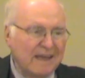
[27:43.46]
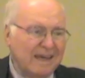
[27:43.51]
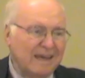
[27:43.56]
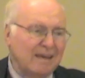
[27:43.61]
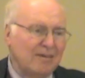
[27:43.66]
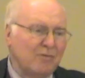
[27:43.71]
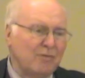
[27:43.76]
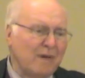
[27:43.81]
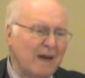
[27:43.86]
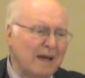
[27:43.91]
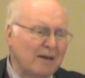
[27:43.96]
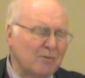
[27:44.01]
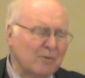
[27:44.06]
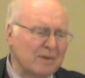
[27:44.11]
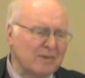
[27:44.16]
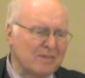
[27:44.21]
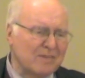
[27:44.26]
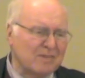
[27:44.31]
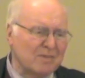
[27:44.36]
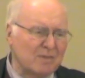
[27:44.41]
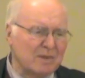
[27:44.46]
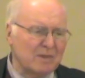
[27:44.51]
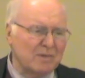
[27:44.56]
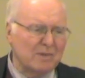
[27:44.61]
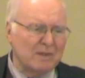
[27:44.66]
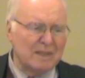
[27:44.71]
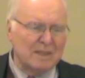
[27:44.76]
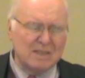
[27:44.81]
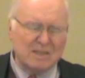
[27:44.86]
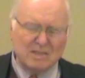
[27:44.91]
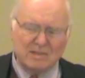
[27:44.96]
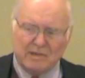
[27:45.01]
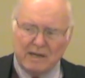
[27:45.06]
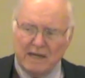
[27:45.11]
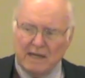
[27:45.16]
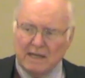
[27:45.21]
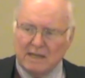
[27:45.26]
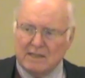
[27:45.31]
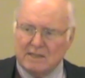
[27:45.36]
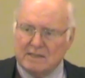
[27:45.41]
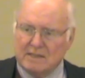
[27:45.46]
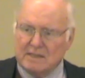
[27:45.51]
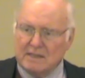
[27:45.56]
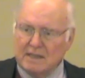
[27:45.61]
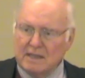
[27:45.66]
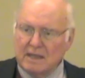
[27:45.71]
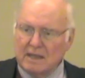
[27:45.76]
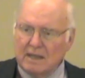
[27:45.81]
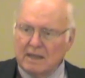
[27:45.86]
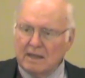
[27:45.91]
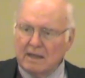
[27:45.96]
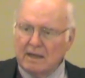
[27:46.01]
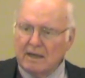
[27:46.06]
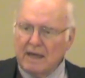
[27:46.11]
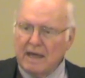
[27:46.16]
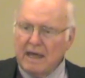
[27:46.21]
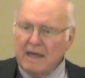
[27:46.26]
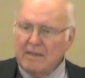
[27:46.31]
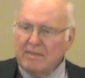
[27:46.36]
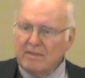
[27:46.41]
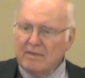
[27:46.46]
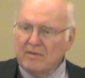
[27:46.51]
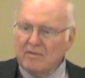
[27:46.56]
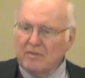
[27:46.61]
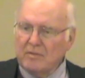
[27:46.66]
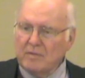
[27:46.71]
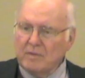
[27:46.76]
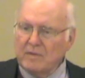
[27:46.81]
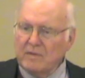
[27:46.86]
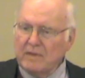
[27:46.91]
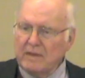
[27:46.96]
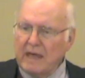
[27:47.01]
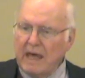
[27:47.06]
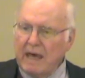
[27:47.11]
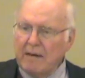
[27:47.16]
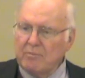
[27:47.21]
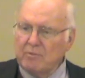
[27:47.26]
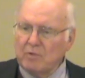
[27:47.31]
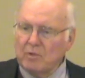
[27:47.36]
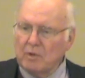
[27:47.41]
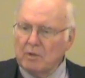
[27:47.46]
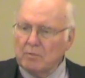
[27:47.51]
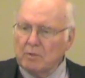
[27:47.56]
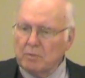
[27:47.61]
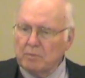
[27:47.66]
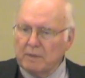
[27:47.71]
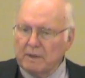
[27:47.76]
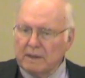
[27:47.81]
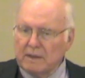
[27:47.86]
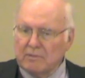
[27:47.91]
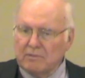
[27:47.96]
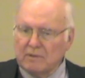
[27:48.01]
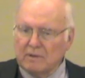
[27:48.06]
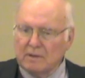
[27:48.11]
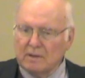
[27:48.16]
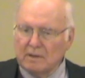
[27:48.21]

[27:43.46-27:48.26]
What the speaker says: In fact, what's really strange is atheism is an abnormal belief.